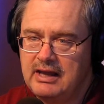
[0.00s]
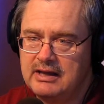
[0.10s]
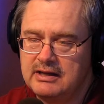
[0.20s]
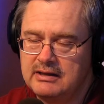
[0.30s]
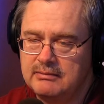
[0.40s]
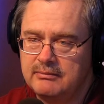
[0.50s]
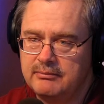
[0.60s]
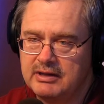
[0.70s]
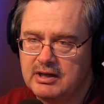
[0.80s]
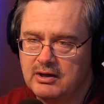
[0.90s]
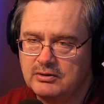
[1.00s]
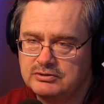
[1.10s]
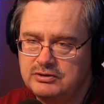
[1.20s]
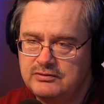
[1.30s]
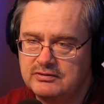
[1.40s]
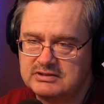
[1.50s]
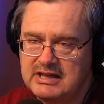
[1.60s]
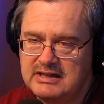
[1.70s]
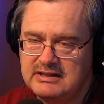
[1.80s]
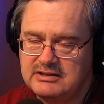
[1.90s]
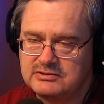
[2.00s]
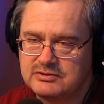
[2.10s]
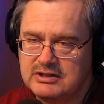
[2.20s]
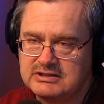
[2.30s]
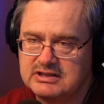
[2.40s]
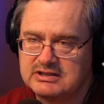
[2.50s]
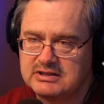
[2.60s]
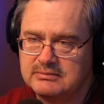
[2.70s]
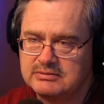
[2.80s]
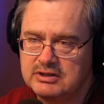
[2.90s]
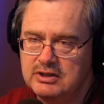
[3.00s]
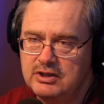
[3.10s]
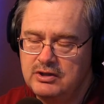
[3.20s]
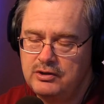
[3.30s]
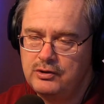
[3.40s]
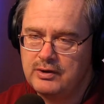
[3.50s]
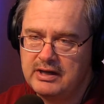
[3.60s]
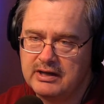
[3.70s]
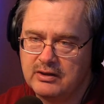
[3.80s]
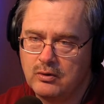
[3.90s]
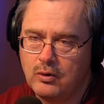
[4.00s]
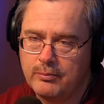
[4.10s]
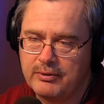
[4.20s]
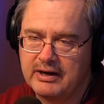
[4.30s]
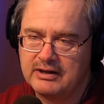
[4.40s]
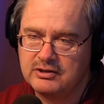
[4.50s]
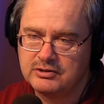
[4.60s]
And because you design these truss systems, you can incorporate it.